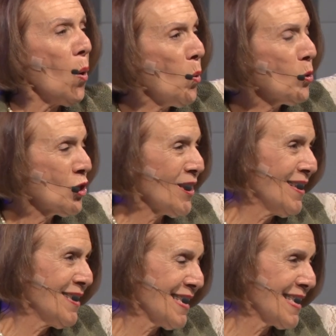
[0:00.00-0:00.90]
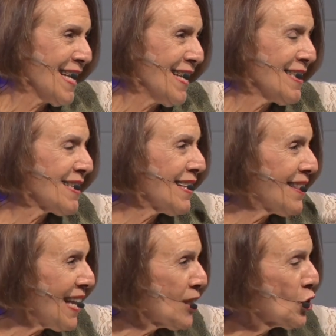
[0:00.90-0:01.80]
or to understand
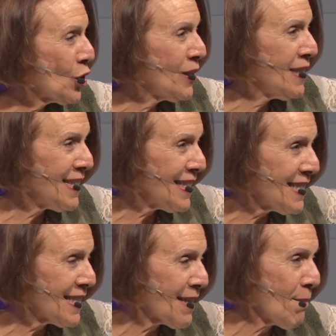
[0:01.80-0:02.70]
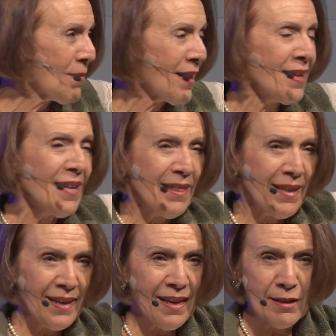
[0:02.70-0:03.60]
that that journey is something
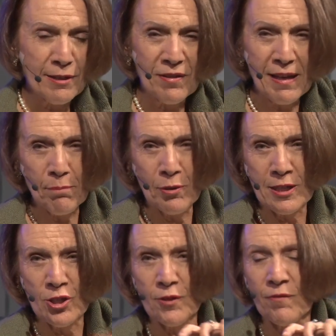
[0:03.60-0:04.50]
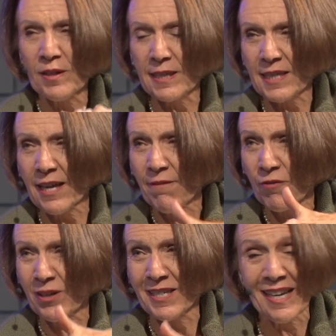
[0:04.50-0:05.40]
that allows for that person to feel
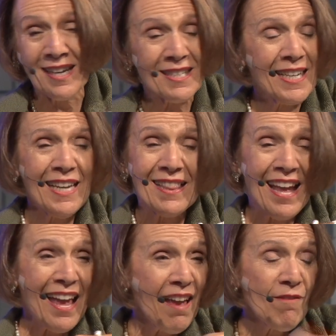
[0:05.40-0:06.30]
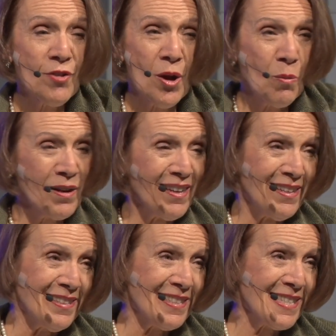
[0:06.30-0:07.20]
safe, contained. They have no one
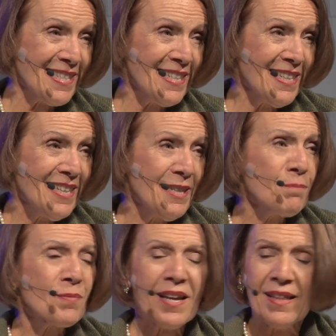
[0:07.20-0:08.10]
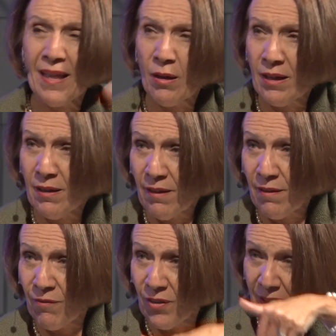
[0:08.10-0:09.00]
else, and they
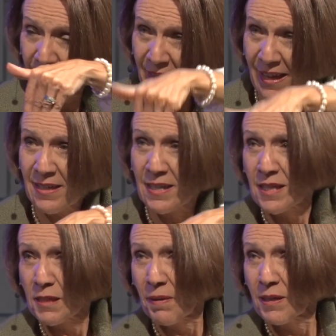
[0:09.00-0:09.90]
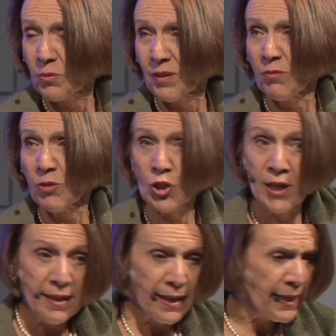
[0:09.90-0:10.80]
feel that that is the space within which
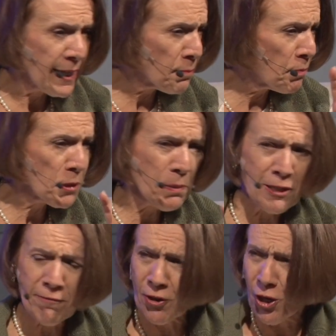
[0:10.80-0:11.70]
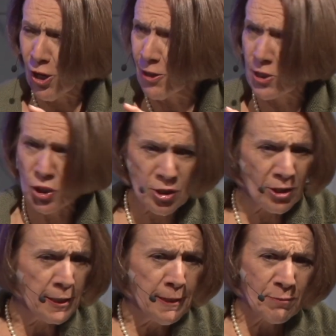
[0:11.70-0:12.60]
they can get perspective on a host. She's not